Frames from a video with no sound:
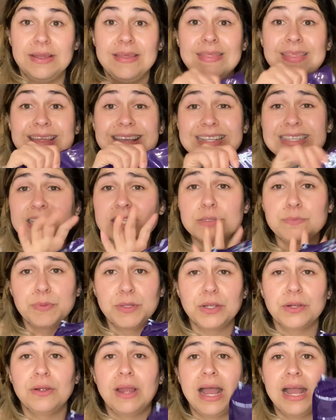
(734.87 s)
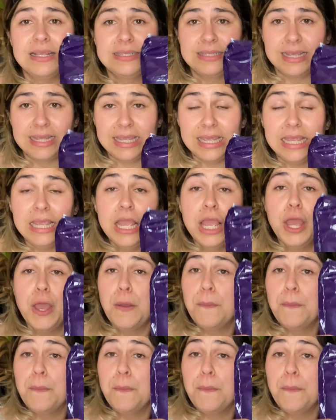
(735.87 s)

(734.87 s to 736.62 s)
This is pure acai